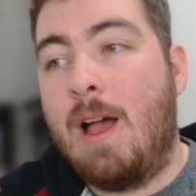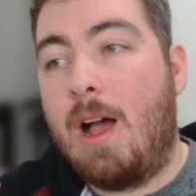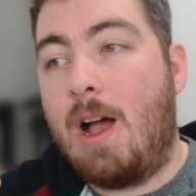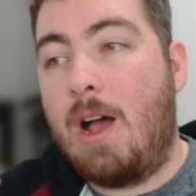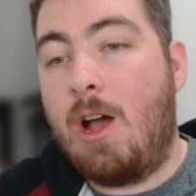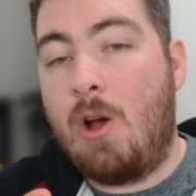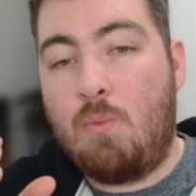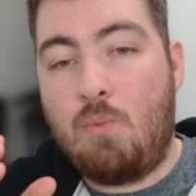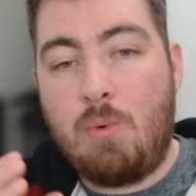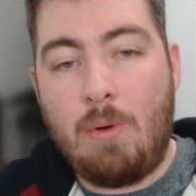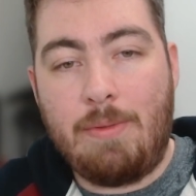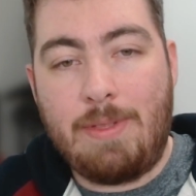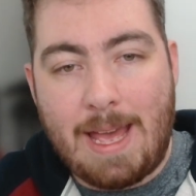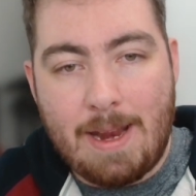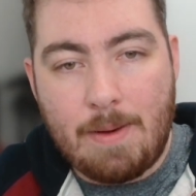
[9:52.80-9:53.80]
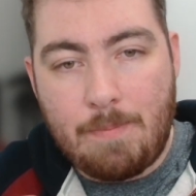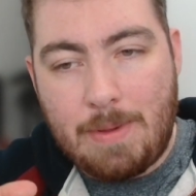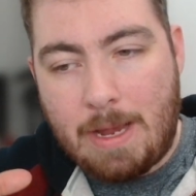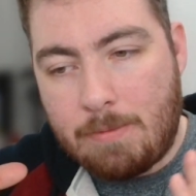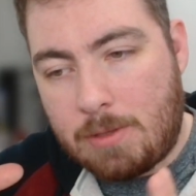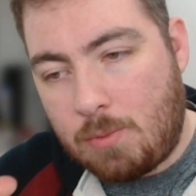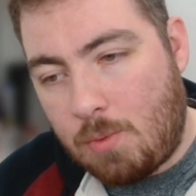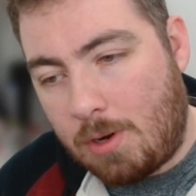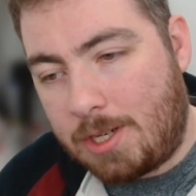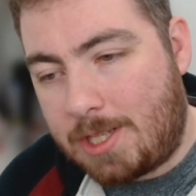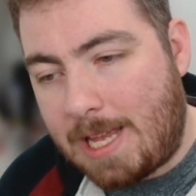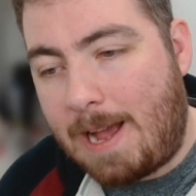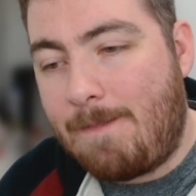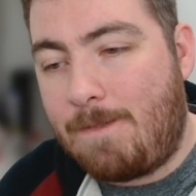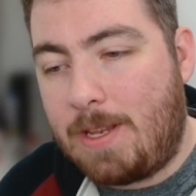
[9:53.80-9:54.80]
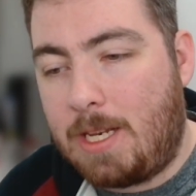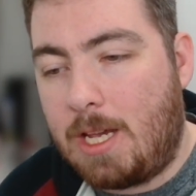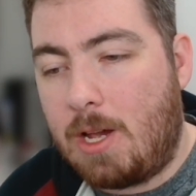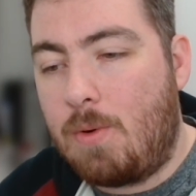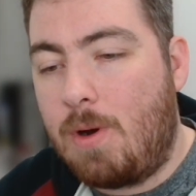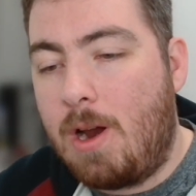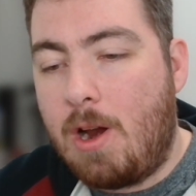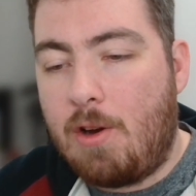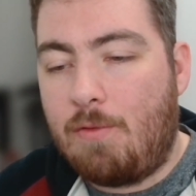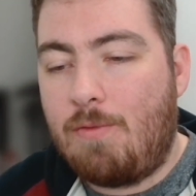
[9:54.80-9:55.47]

uh, will then be able to watch that video,